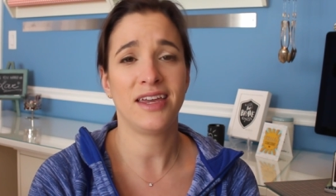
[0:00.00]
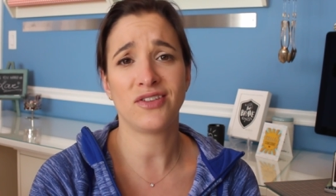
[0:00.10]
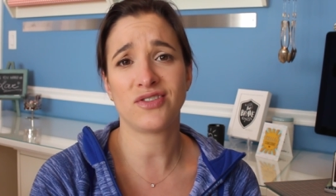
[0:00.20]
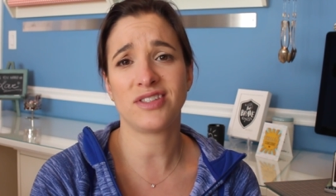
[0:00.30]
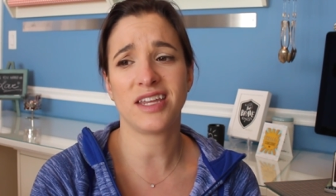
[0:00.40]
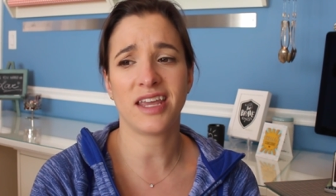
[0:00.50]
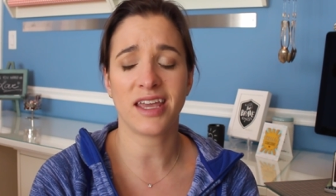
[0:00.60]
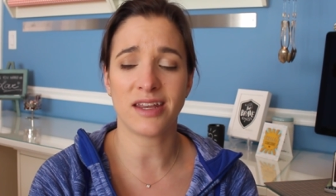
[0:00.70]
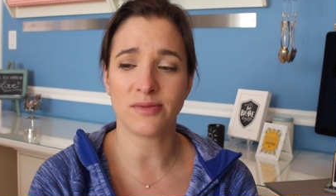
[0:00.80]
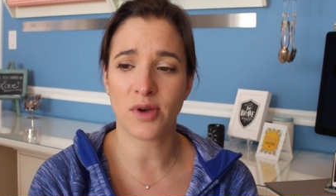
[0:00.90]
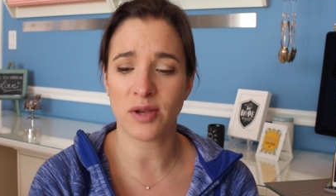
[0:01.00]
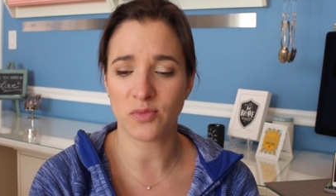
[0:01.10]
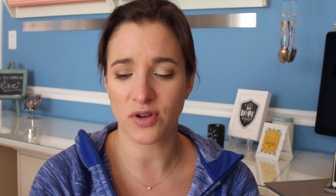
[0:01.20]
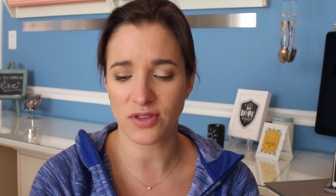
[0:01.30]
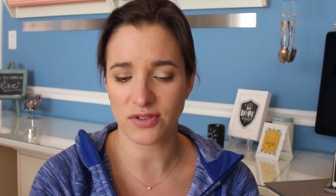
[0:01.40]
interesting and,
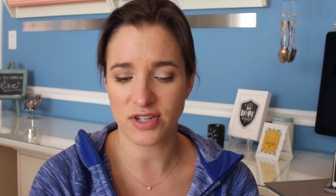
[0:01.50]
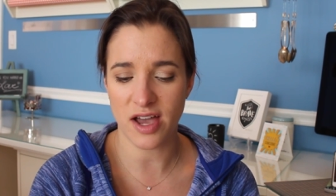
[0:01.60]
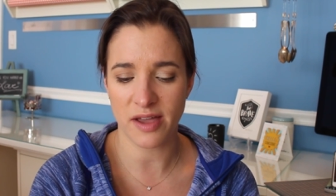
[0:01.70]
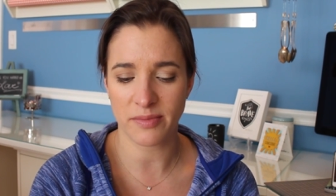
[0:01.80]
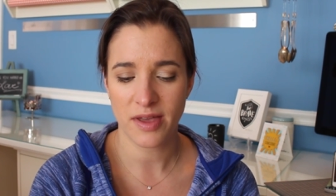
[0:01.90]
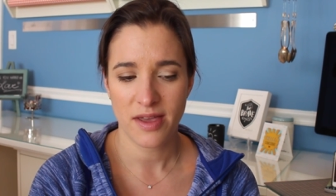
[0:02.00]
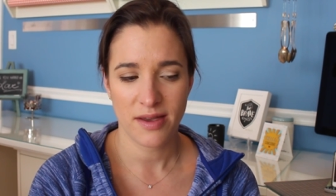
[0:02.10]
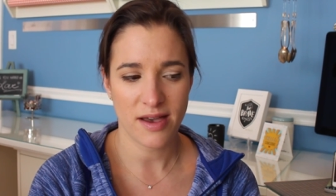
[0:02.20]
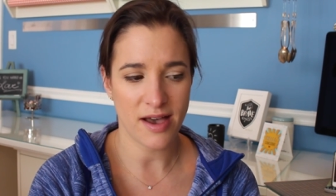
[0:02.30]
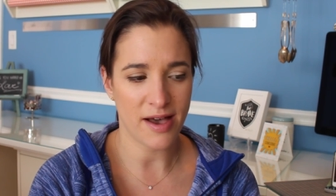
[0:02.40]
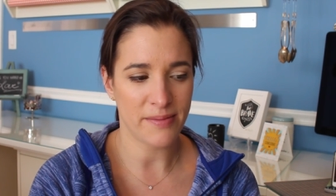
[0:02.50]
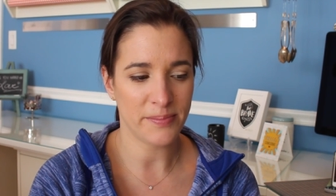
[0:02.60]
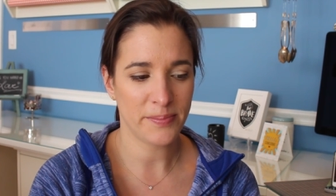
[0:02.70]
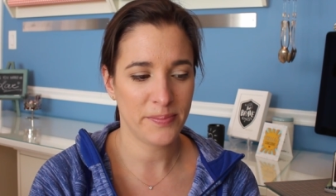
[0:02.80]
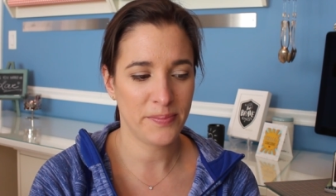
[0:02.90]
and worth your time.
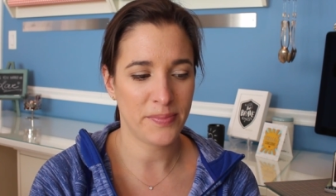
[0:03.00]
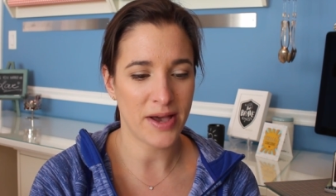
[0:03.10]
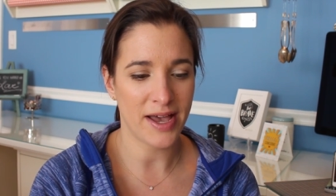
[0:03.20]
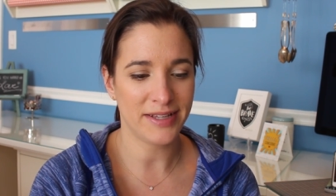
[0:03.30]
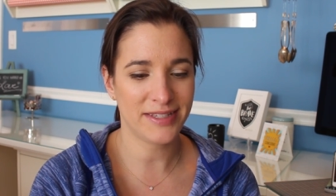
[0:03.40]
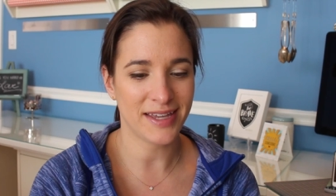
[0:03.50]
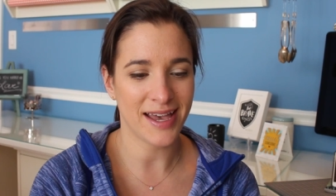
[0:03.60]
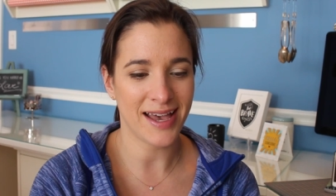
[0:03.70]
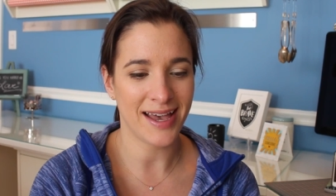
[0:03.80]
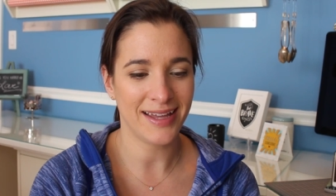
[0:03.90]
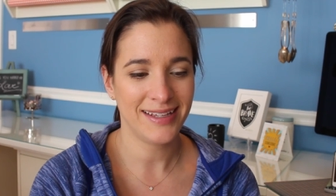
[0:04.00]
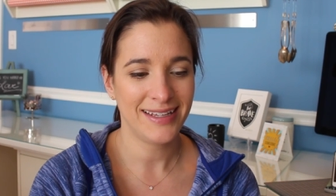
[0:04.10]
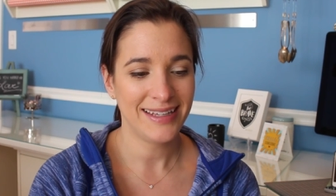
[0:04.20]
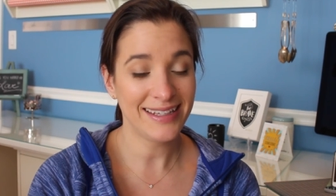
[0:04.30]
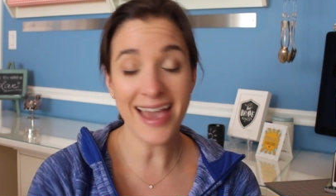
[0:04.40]
Um, but uh,
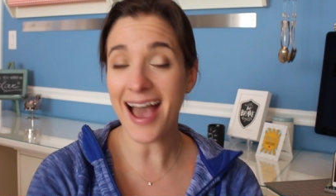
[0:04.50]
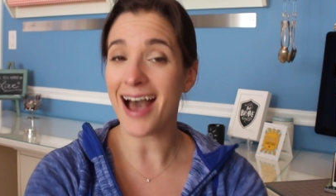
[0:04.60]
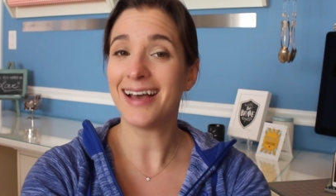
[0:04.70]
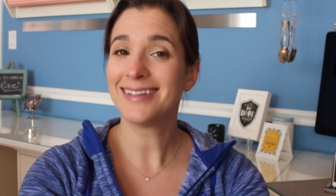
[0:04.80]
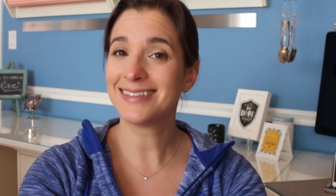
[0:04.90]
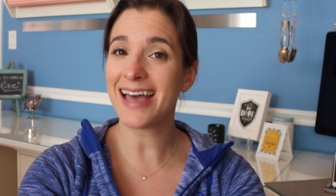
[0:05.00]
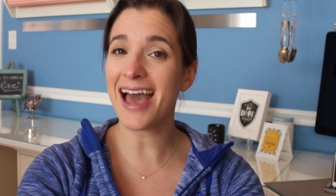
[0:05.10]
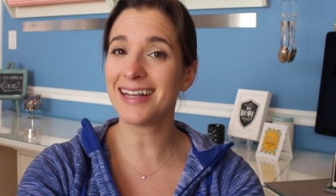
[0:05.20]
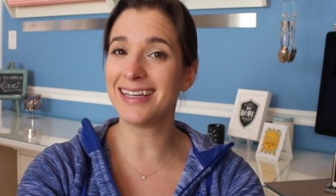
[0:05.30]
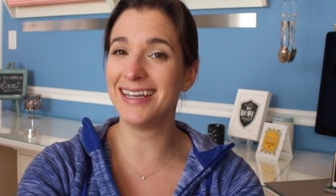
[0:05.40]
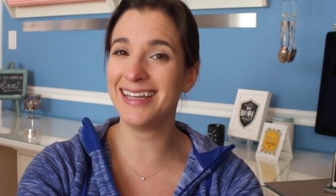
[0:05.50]
yeah, that...